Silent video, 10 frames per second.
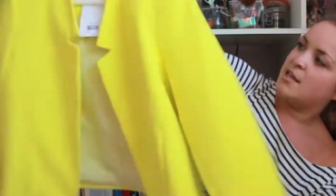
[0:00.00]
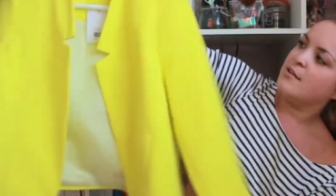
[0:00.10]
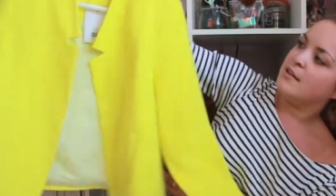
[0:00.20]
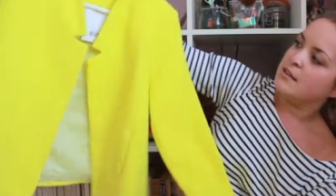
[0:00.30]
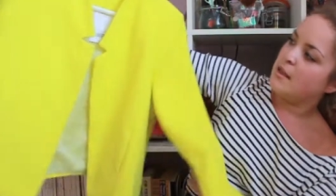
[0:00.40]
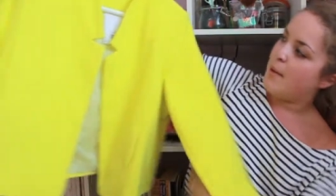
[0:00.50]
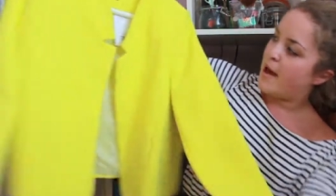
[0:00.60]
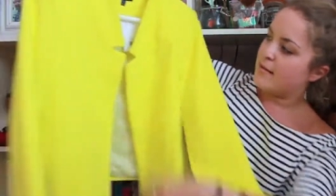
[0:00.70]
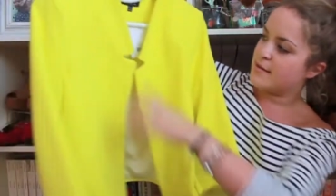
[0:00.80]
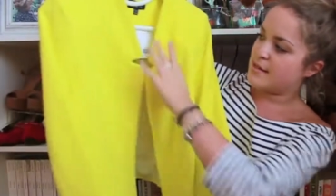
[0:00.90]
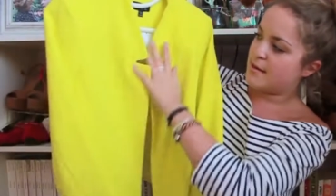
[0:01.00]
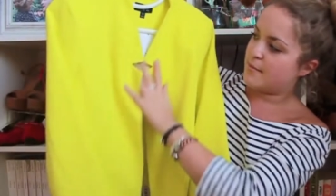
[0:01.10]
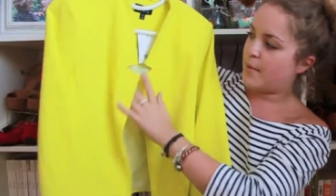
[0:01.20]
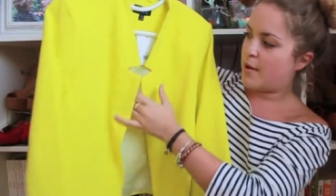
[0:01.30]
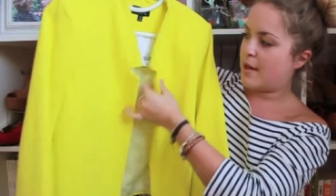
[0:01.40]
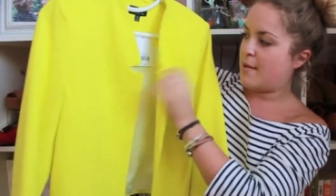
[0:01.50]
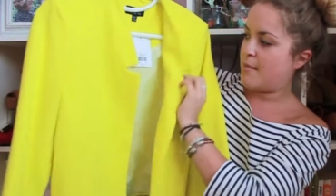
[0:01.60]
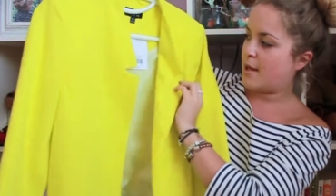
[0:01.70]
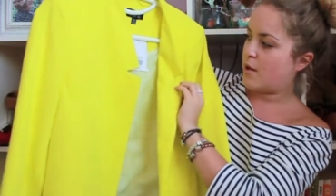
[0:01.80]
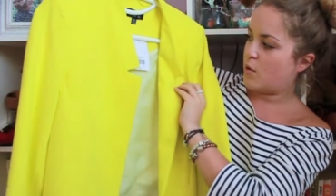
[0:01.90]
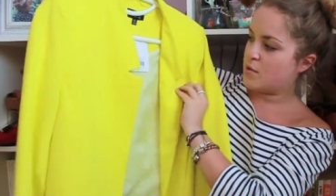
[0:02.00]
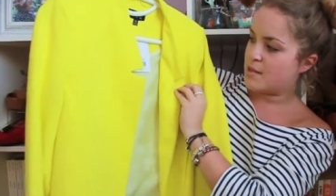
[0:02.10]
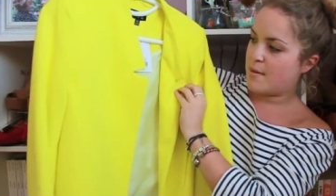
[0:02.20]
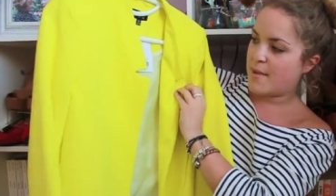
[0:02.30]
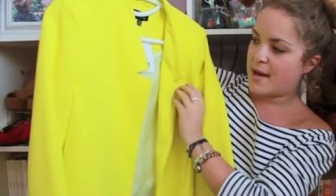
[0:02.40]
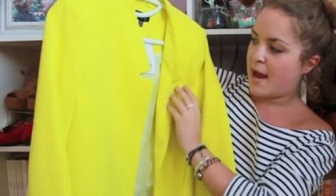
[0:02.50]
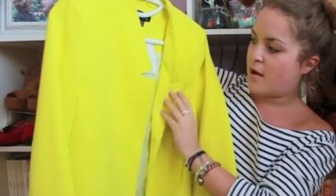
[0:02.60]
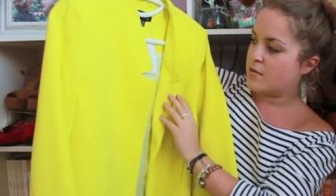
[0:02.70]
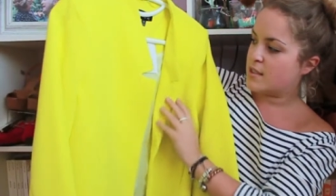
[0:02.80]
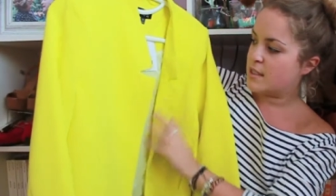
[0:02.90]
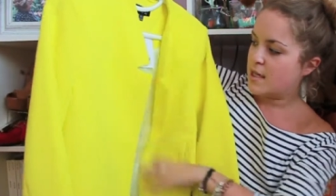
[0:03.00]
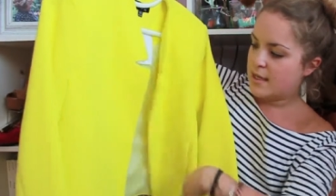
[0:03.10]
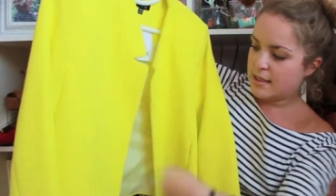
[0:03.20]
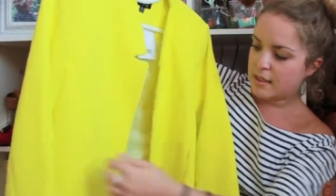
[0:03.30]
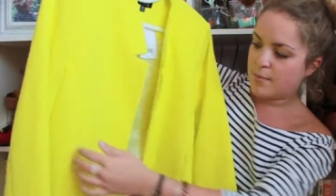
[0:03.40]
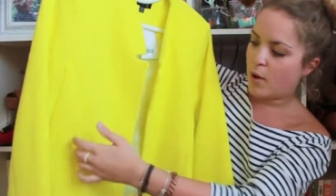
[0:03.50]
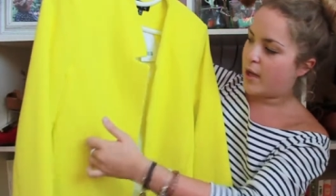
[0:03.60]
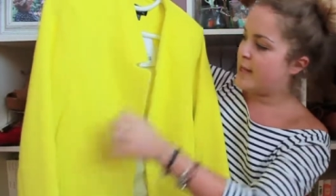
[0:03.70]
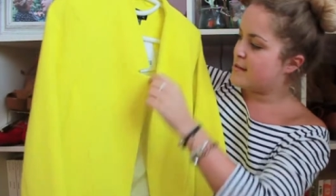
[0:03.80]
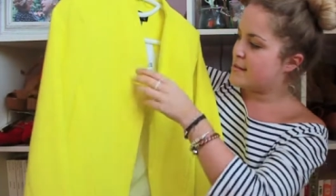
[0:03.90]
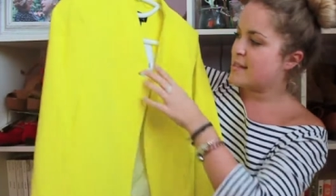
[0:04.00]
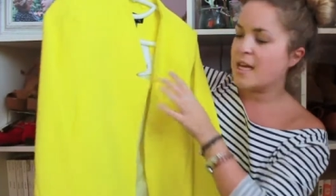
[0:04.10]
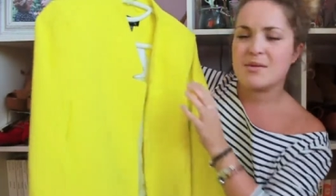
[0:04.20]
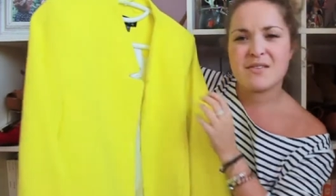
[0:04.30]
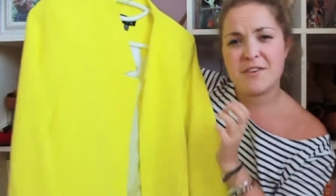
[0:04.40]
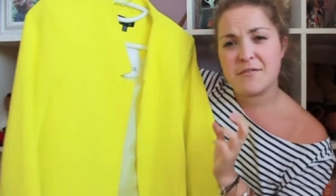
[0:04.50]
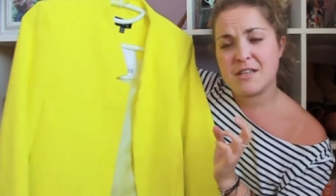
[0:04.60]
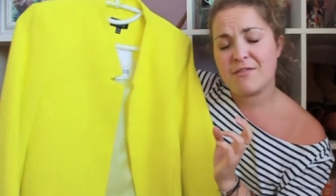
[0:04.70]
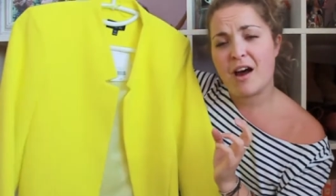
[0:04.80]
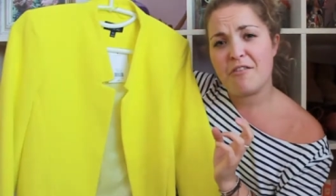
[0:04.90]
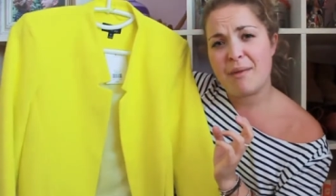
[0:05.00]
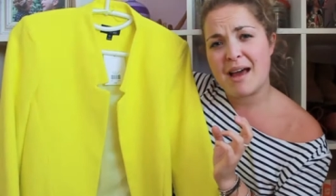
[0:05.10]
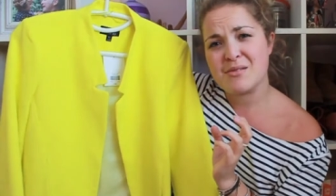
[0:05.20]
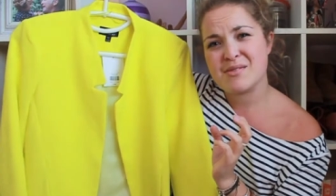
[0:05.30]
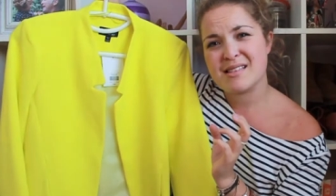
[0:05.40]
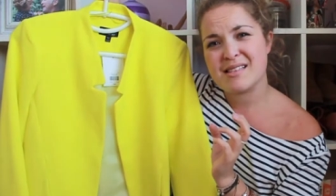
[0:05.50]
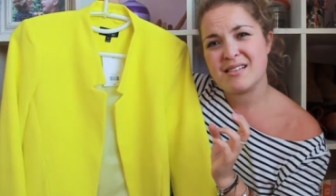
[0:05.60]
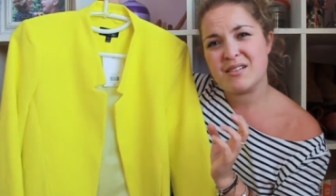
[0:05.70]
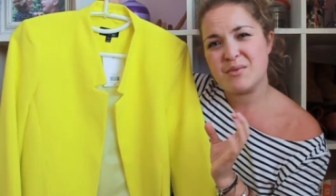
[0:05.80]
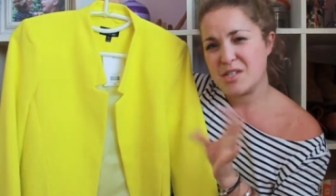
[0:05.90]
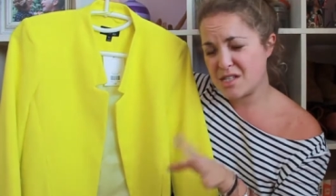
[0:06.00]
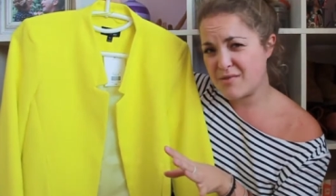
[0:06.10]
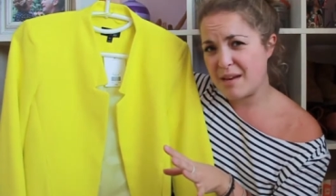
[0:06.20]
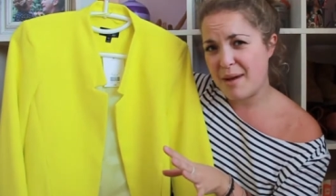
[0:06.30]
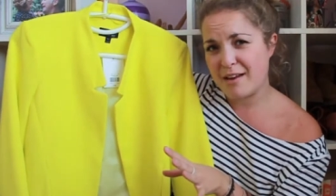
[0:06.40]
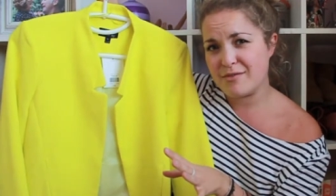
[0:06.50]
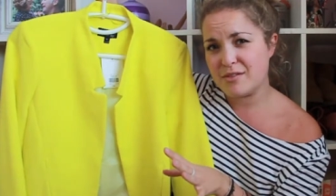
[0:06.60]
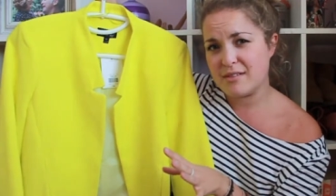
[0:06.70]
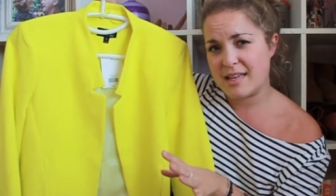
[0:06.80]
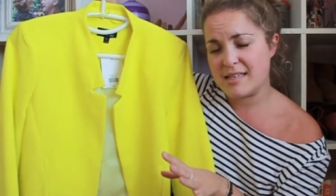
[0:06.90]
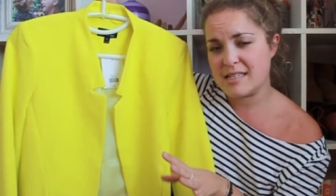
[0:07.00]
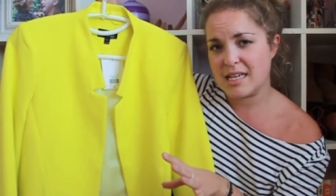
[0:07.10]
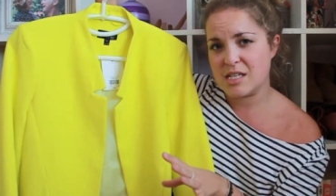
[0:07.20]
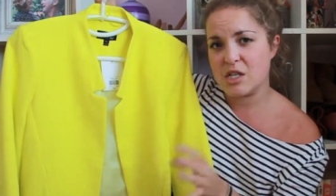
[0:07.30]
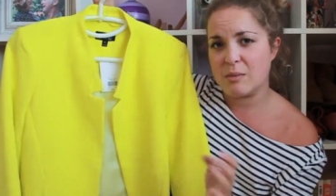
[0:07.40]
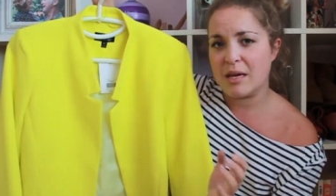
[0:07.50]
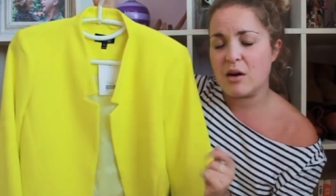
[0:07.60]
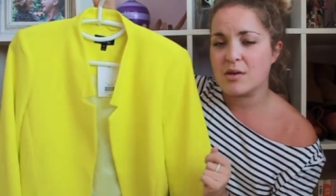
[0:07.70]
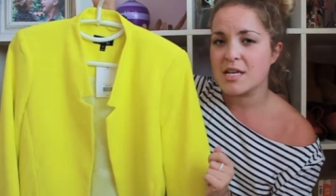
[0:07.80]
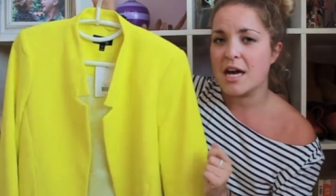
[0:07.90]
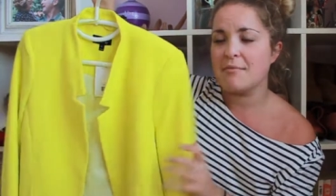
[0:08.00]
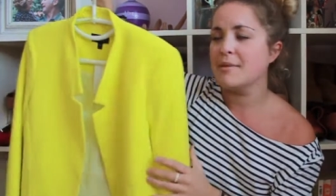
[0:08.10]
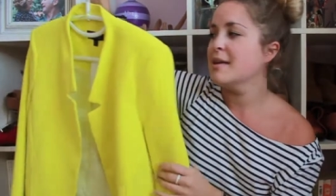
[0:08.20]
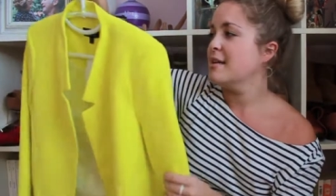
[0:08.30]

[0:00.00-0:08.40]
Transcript: cute little lapels that poke in but can also be bent out, little pockets. It was £55, which is really painful, and it took me a long time